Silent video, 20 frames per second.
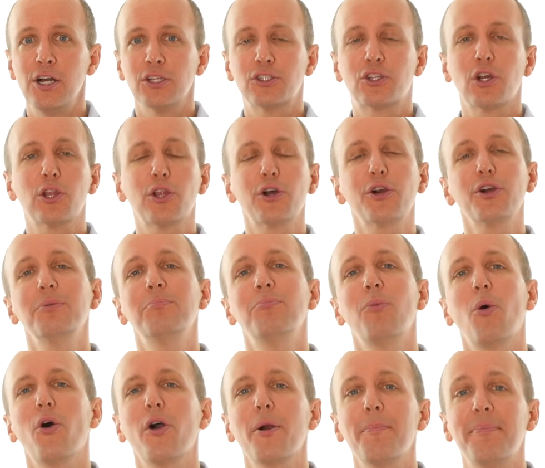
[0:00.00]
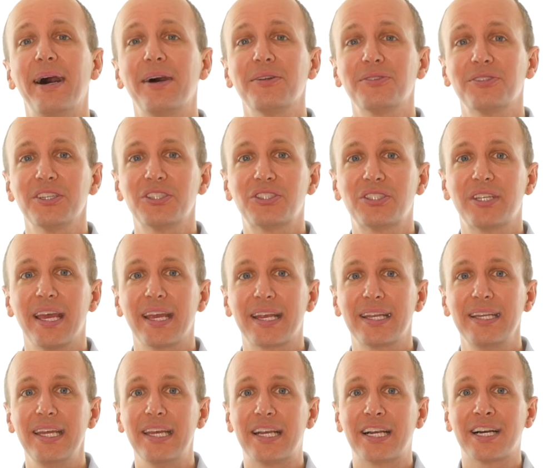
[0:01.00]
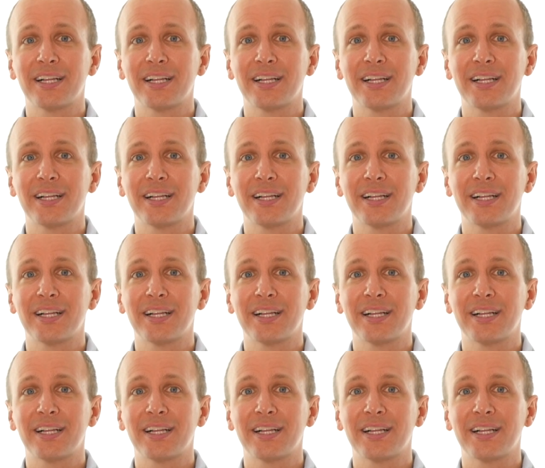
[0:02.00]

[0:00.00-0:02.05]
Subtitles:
To learn more about this technique,